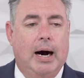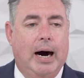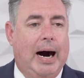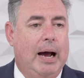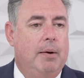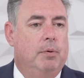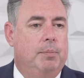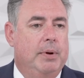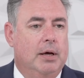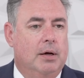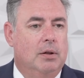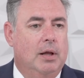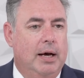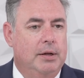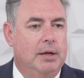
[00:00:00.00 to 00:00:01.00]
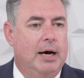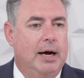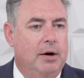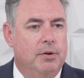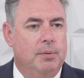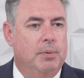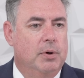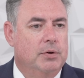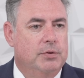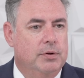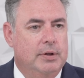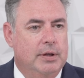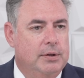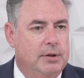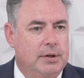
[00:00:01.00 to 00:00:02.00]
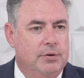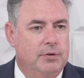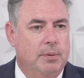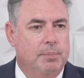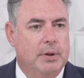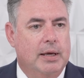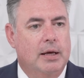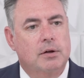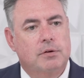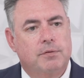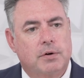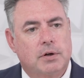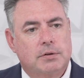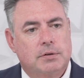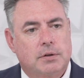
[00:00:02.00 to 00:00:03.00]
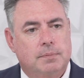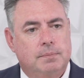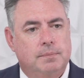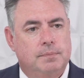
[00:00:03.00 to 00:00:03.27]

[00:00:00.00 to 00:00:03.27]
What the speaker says: I would be inclined to hire the person that did something else first.